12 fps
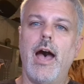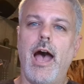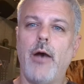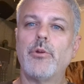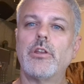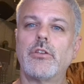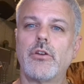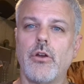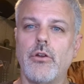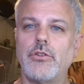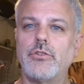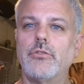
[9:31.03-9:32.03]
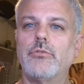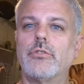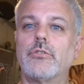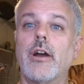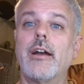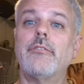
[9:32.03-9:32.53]
I would encourage you to
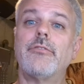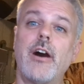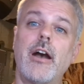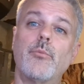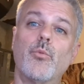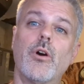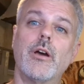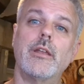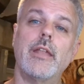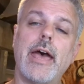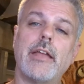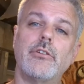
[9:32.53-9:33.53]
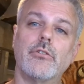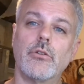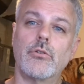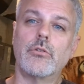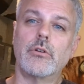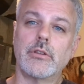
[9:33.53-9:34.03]
try and find one at your
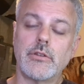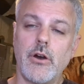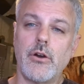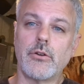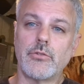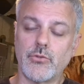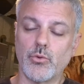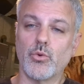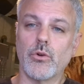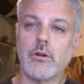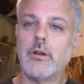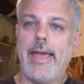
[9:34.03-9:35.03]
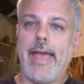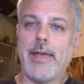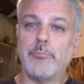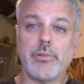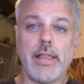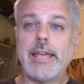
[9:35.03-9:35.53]
local guitar store
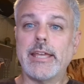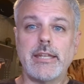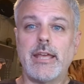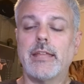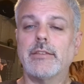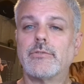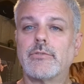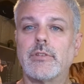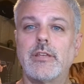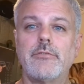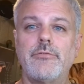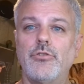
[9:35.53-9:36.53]
and play it and see